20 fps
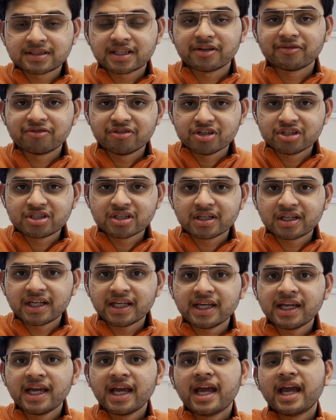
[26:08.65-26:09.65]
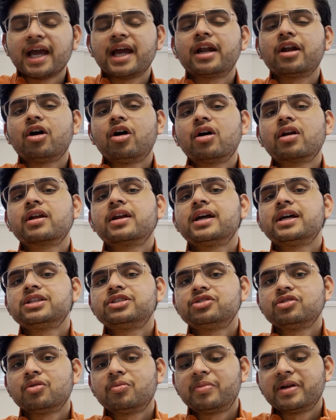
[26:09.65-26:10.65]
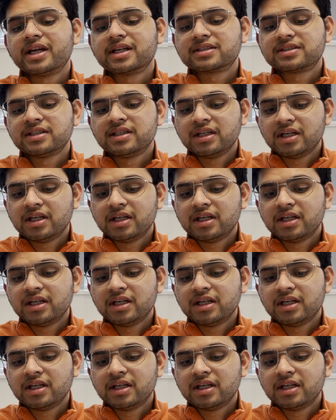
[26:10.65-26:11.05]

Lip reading: efficiently and organize your breaks.